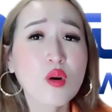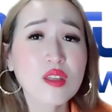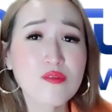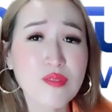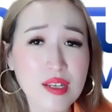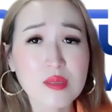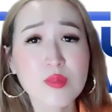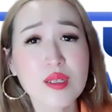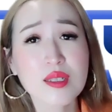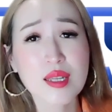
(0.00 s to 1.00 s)
all the
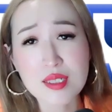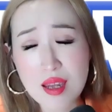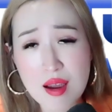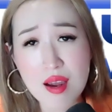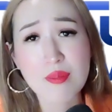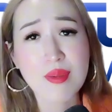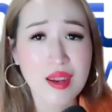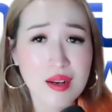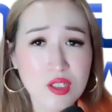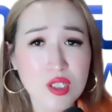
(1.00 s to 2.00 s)
investment and time,
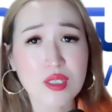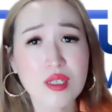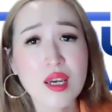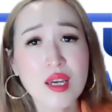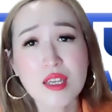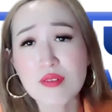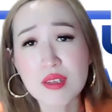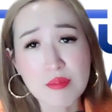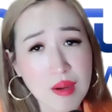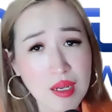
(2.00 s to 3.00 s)
energy,
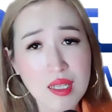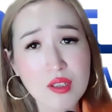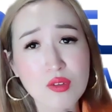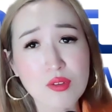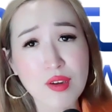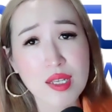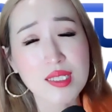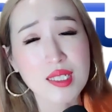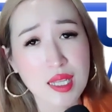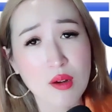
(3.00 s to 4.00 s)
even the money you
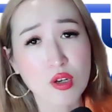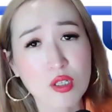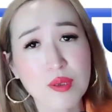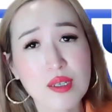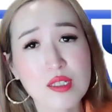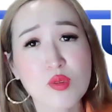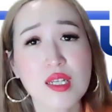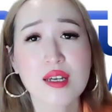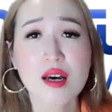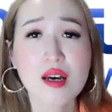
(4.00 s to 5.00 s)
invest in the network, because when
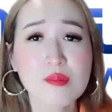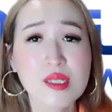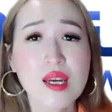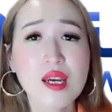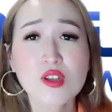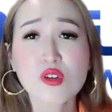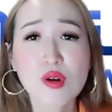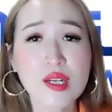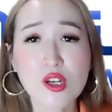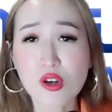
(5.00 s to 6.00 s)
it comes, you
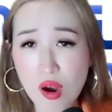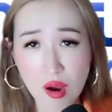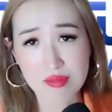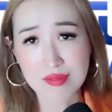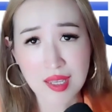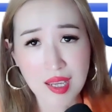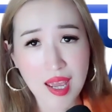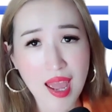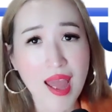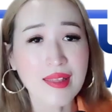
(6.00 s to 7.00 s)
already gone.
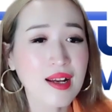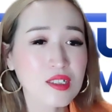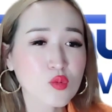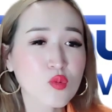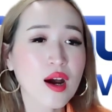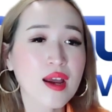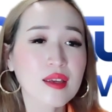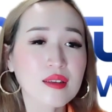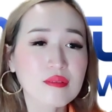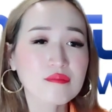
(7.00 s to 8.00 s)
And that's
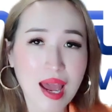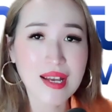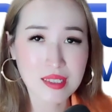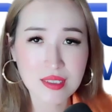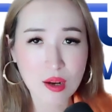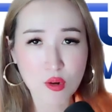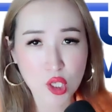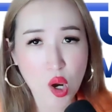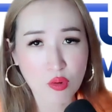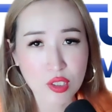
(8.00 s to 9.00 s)
why, as a
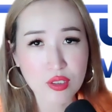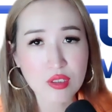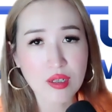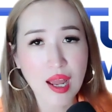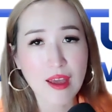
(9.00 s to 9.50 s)
network owner,